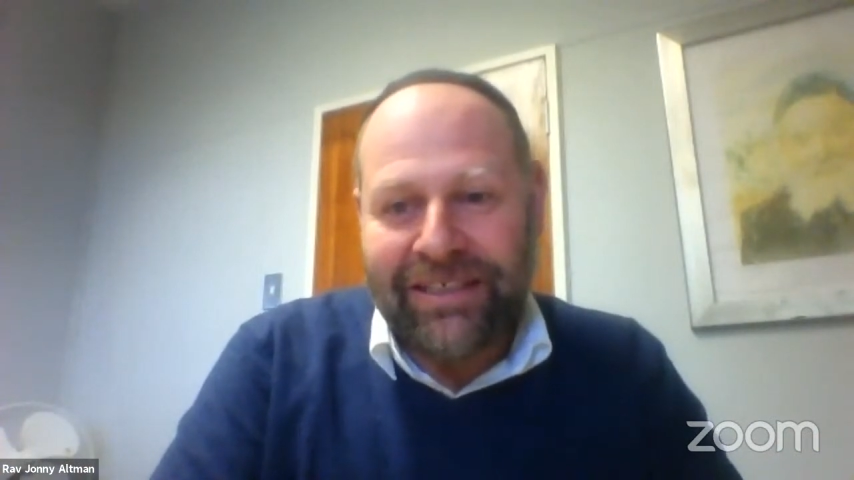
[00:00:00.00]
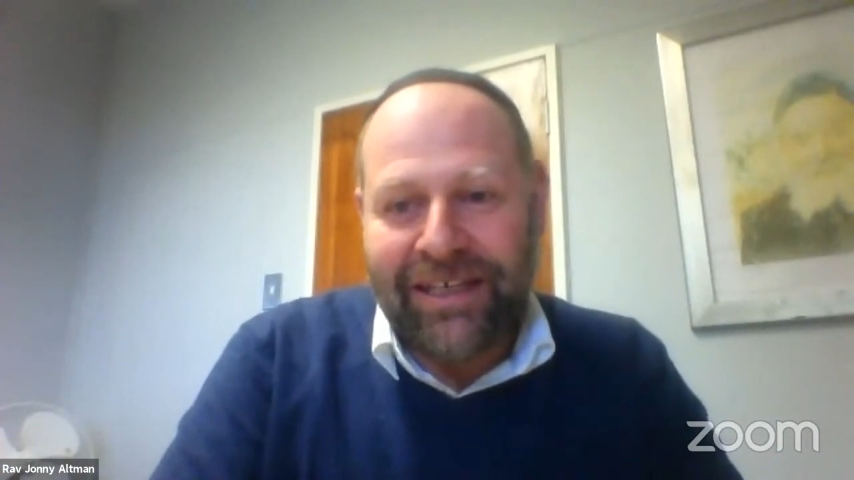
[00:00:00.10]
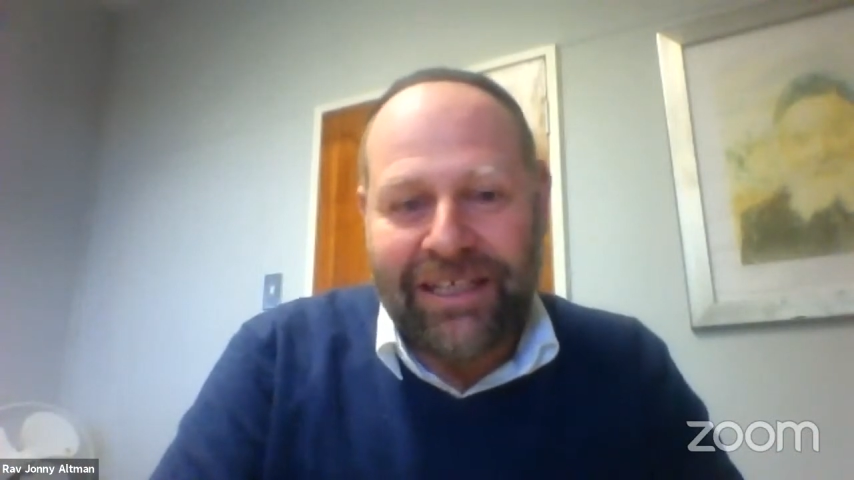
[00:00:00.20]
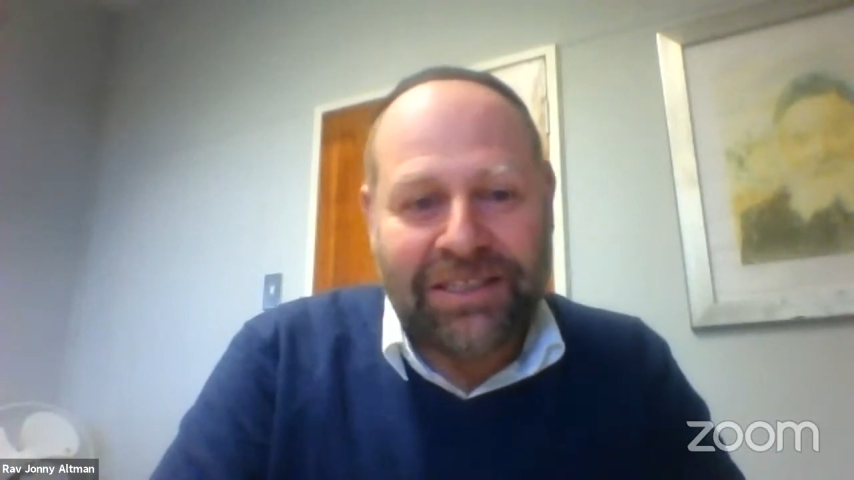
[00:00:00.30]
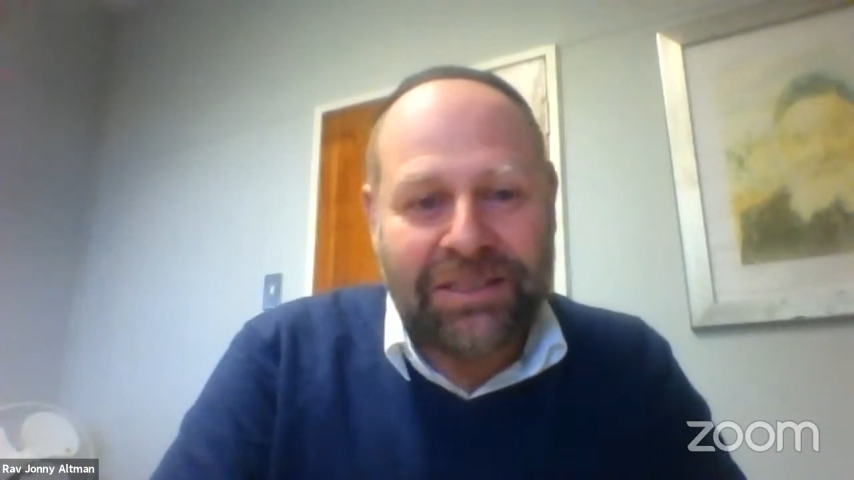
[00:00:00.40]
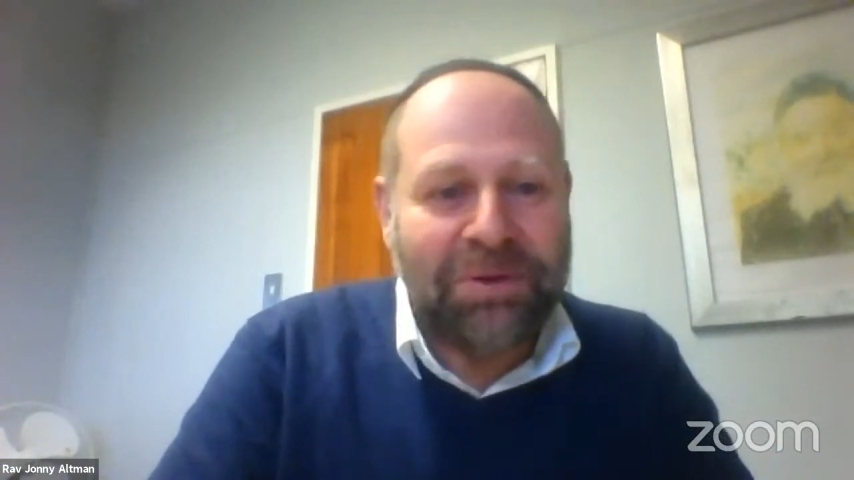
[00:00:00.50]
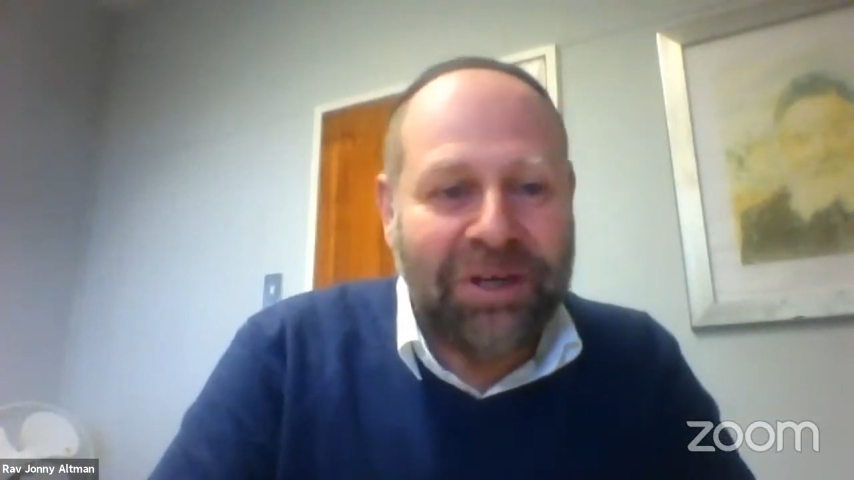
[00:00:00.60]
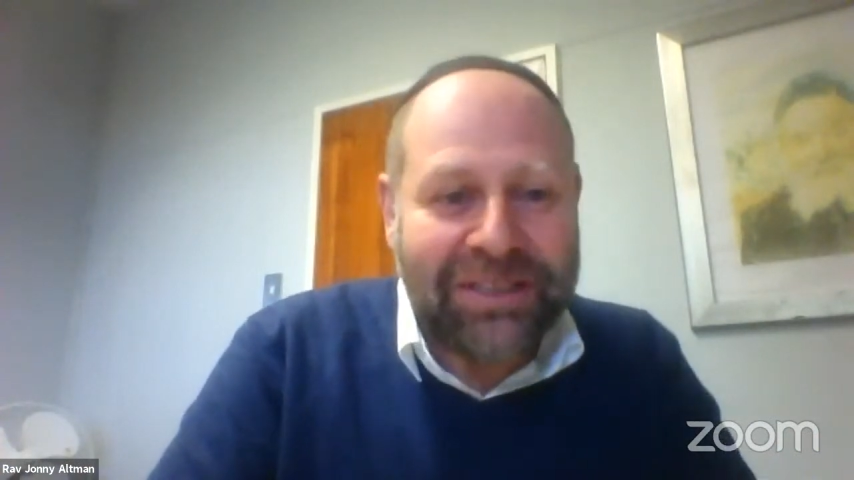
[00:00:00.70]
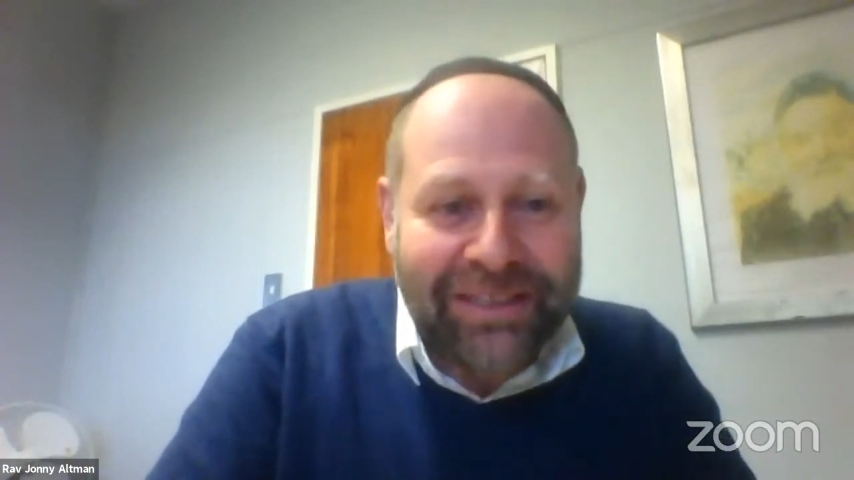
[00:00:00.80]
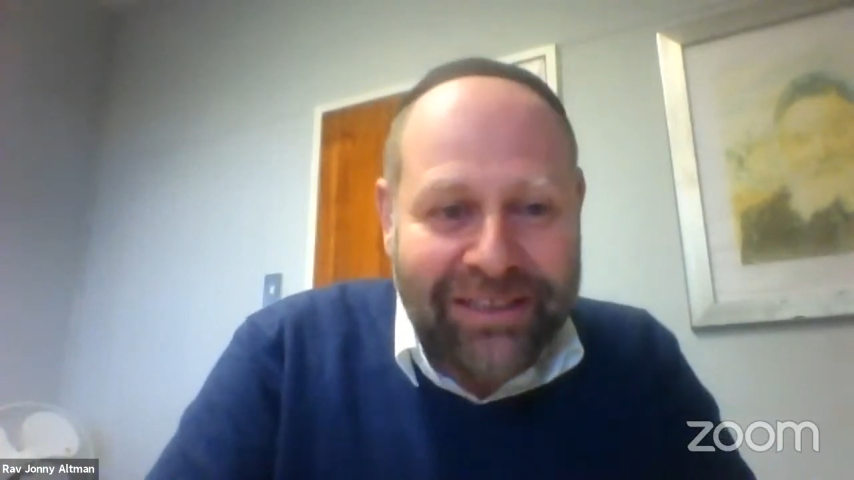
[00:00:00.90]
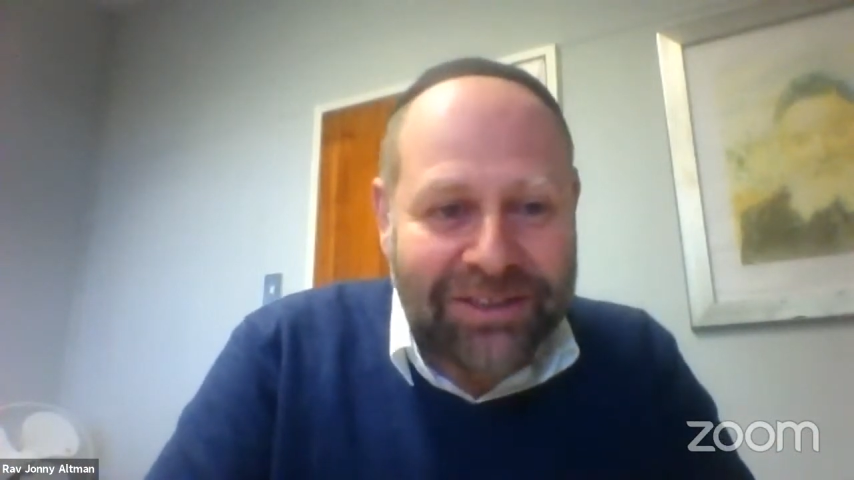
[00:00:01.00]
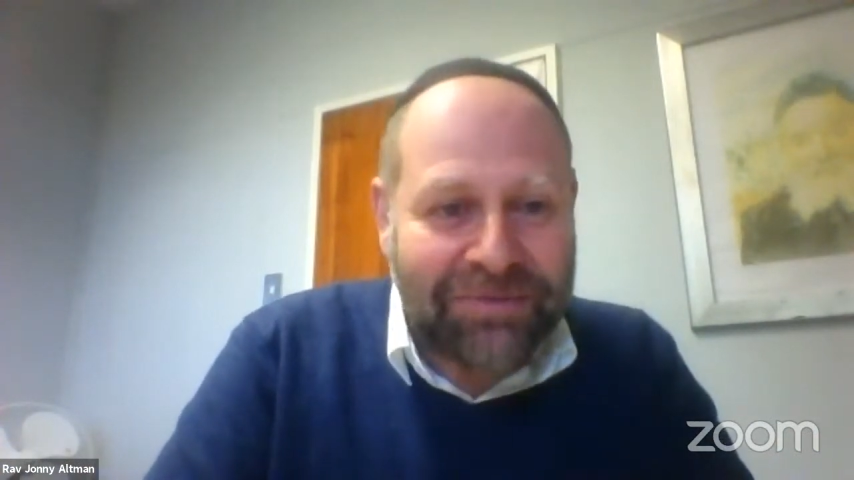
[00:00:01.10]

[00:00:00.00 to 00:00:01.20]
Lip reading: nicest part is,